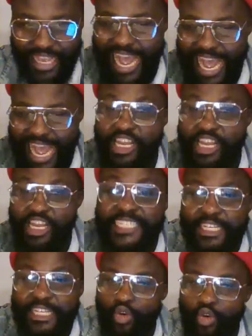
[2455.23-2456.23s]

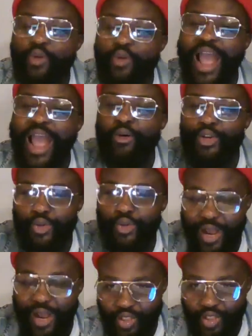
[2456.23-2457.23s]
listen to me, we are going to
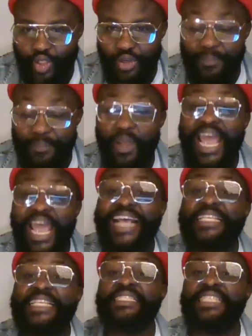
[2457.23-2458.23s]
shock them.
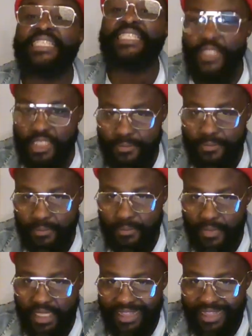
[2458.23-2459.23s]
Except
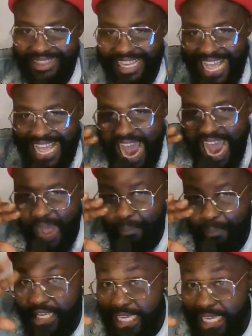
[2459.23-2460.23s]
they are
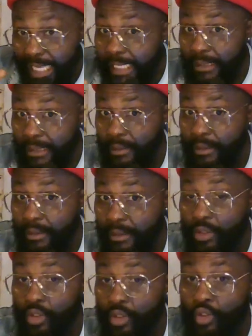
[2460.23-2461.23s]
beginning
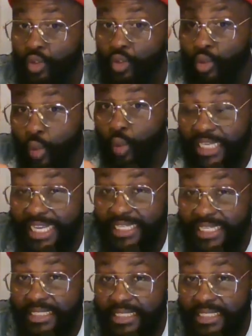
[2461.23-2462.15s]
to do this.